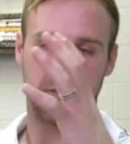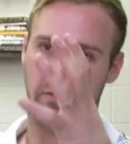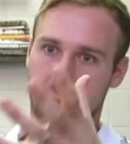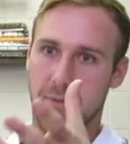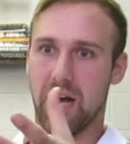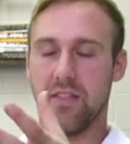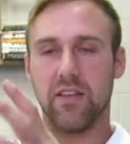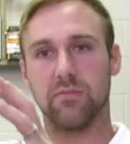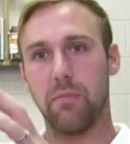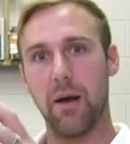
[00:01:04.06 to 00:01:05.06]
Everybody buy
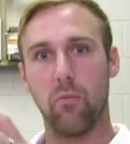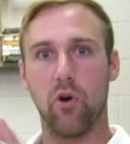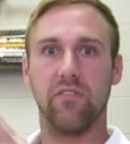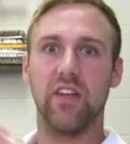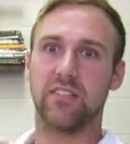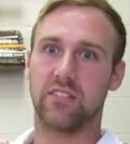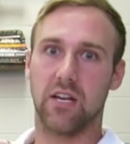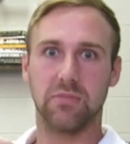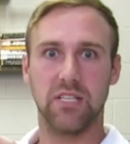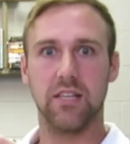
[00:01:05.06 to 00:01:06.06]
this, buy more of this,
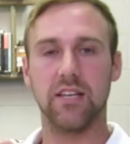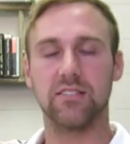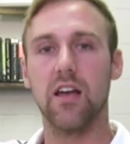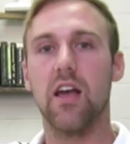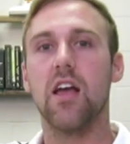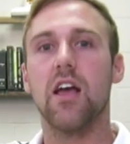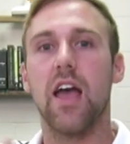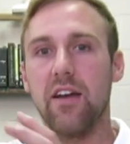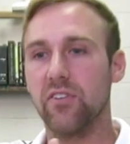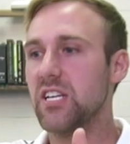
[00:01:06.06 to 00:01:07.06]
come see this.
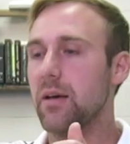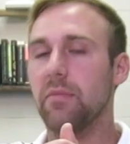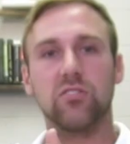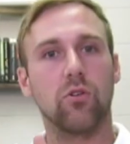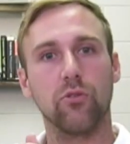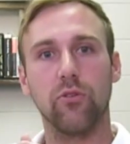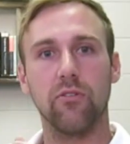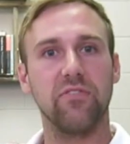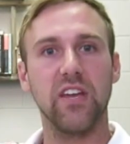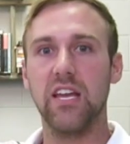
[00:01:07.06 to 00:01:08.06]
Every time they scroll through a
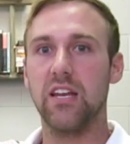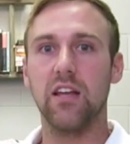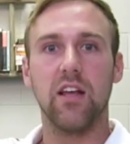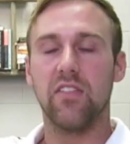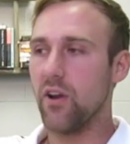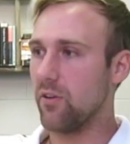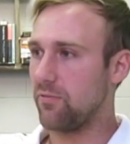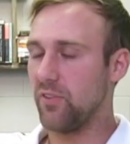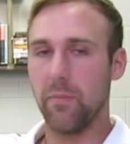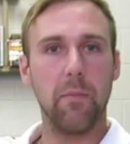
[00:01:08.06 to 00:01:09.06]
feed, they're
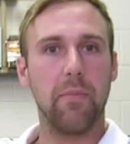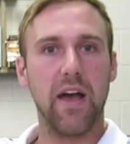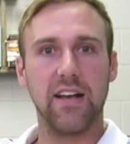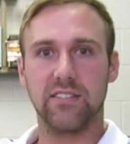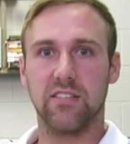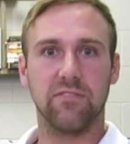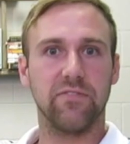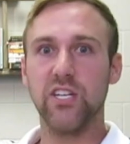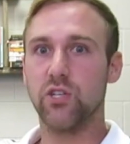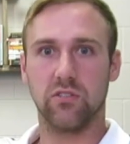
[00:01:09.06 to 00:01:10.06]
flipping past the
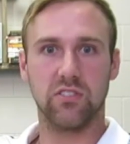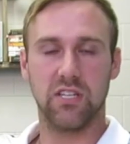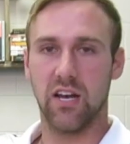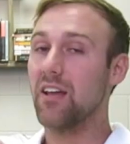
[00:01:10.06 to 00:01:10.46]
featured stuff.